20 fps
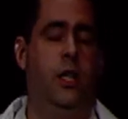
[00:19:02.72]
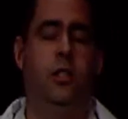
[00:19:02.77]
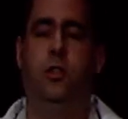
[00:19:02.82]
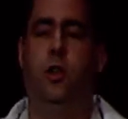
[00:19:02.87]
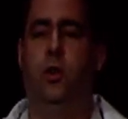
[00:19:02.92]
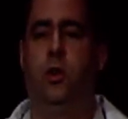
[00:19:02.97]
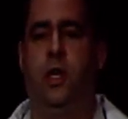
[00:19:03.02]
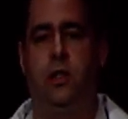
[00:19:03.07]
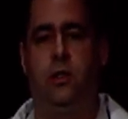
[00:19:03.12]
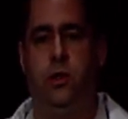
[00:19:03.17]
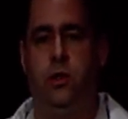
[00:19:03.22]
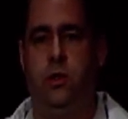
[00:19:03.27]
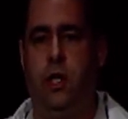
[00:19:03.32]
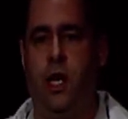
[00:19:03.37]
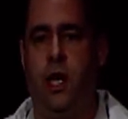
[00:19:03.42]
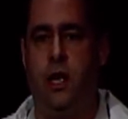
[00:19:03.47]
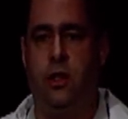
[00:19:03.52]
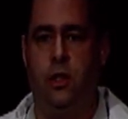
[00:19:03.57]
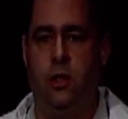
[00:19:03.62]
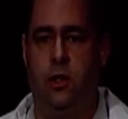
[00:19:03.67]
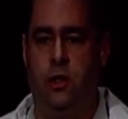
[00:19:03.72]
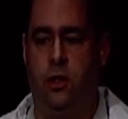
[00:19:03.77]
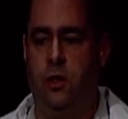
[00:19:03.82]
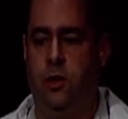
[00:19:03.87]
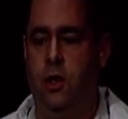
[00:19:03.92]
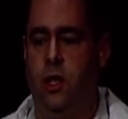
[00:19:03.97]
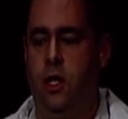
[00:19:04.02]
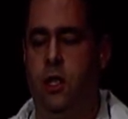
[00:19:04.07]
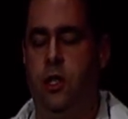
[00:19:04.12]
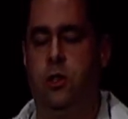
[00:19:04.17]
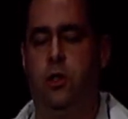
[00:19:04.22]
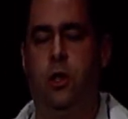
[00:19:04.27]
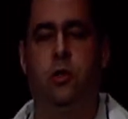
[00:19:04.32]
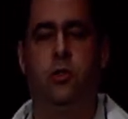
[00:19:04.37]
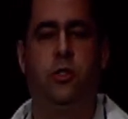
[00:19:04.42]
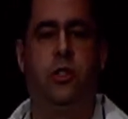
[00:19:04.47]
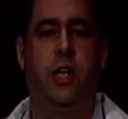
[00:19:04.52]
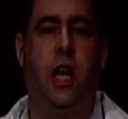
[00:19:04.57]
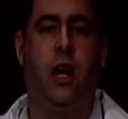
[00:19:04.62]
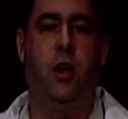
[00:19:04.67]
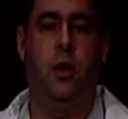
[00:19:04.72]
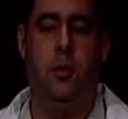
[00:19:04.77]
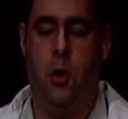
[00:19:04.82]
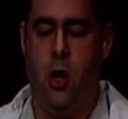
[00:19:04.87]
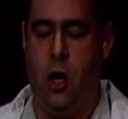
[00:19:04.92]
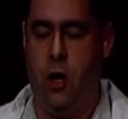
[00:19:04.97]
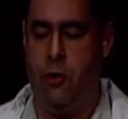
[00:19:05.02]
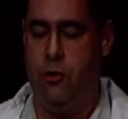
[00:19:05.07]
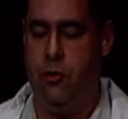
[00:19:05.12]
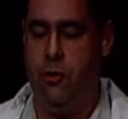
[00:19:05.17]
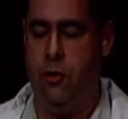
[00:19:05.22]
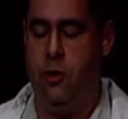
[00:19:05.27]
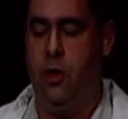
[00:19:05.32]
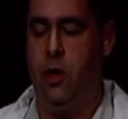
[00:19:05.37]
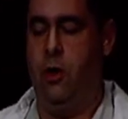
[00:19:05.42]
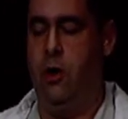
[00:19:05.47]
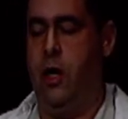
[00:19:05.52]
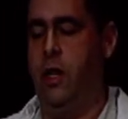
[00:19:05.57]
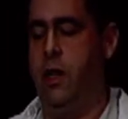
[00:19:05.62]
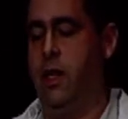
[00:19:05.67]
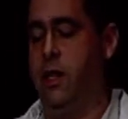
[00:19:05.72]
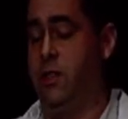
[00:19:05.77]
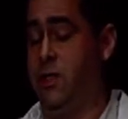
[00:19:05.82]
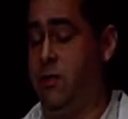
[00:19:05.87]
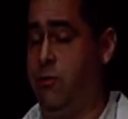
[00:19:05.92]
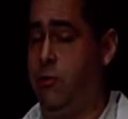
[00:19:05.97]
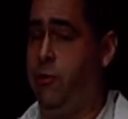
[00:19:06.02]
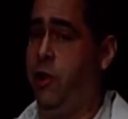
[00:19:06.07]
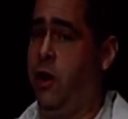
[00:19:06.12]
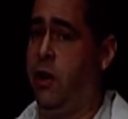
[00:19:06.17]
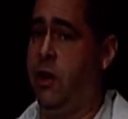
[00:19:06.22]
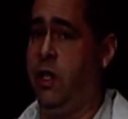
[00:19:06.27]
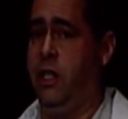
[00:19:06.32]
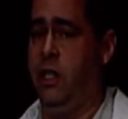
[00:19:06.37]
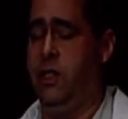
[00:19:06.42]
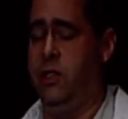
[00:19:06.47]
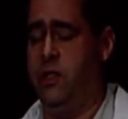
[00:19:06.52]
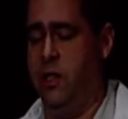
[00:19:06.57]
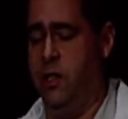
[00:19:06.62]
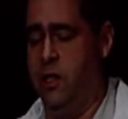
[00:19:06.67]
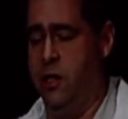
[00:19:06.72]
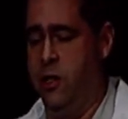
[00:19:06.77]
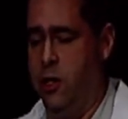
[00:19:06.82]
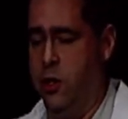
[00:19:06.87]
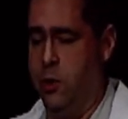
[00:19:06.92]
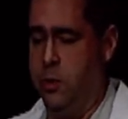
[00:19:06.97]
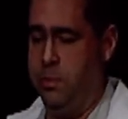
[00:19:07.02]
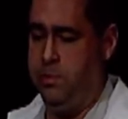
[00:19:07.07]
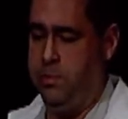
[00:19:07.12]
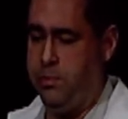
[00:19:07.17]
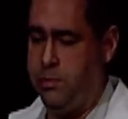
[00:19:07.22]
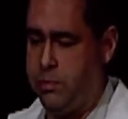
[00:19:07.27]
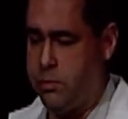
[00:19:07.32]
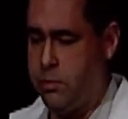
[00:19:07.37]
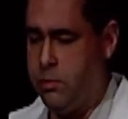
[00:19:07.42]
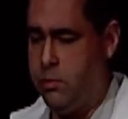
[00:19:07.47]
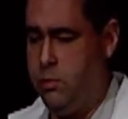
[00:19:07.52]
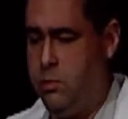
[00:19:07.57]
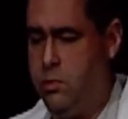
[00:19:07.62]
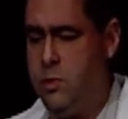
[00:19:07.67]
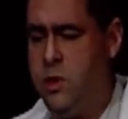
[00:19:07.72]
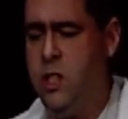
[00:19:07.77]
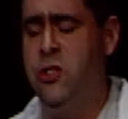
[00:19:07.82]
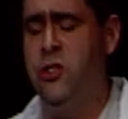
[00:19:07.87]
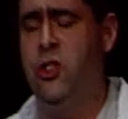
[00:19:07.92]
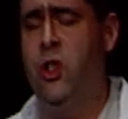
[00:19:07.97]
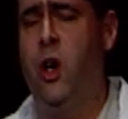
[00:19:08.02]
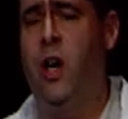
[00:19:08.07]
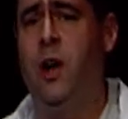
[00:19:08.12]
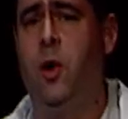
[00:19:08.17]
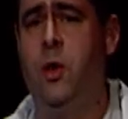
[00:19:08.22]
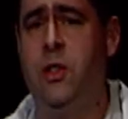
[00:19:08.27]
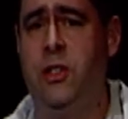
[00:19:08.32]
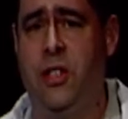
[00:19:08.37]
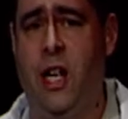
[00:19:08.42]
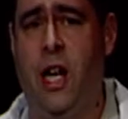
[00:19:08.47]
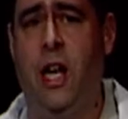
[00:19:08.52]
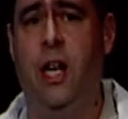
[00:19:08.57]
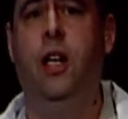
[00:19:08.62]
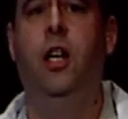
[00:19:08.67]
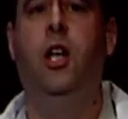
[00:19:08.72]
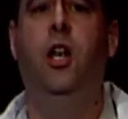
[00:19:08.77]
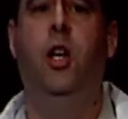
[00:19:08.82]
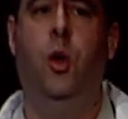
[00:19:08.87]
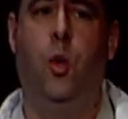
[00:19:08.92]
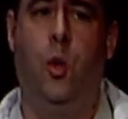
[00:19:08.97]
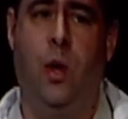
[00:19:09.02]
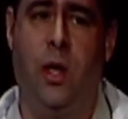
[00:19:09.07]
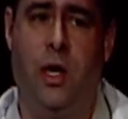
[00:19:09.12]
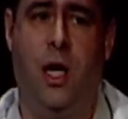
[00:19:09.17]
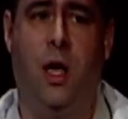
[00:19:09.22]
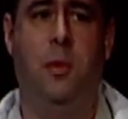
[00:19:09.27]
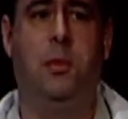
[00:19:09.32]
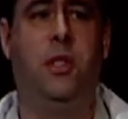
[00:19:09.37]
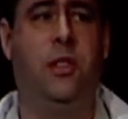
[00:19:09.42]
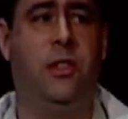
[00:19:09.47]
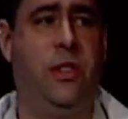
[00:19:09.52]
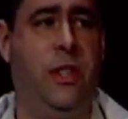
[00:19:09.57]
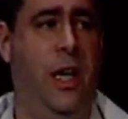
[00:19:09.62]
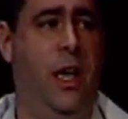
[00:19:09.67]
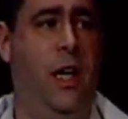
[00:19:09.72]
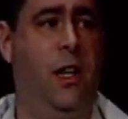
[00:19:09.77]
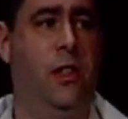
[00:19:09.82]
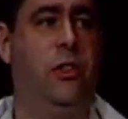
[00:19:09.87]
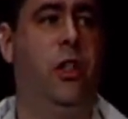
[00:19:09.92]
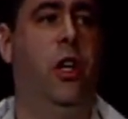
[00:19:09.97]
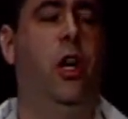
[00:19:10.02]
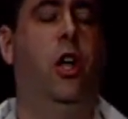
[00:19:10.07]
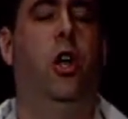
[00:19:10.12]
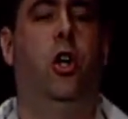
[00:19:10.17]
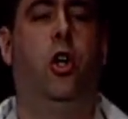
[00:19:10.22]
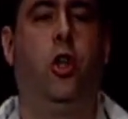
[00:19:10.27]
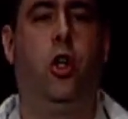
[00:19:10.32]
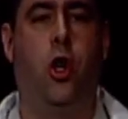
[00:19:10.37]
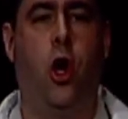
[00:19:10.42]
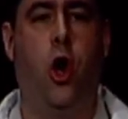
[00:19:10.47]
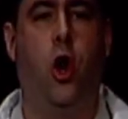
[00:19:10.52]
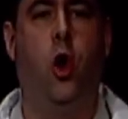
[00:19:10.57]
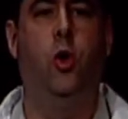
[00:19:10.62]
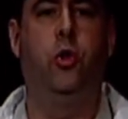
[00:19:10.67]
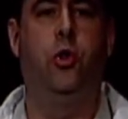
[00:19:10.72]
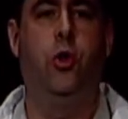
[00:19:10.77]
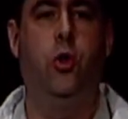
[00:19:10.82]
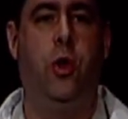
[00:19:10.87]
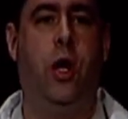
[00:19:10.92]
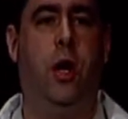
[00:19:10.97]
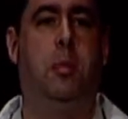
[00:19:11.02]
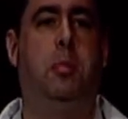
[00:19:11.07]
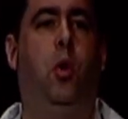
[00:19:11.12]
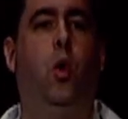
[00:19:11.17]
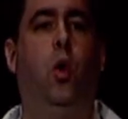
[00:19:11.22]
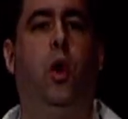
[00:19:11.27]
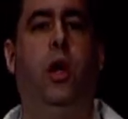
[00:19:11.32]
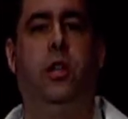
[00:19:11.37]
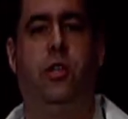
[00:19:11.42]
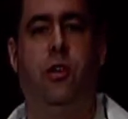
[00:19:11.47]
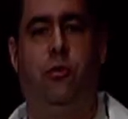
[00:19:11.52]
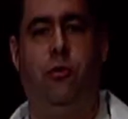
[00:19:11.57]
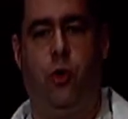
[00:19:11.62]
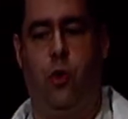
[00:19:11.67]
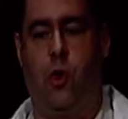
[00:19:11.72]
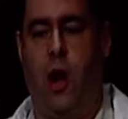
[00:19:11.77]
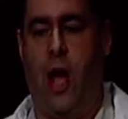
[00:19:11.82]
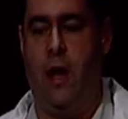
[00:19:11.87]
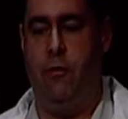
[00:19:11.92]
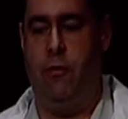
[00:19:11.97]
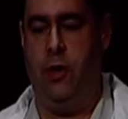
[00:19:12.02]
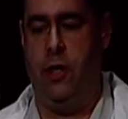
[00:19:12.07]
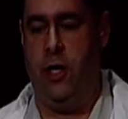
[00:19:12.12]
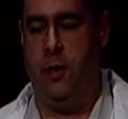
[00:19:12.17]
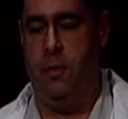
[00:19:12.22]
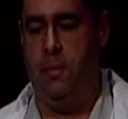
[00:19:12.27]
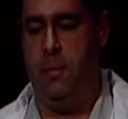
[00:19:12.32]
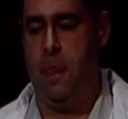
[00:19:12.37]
Don't get too technical. Don't scare them off. All right? That's very easy to do. So I always say, when it comes to sales, go to their point of gravity.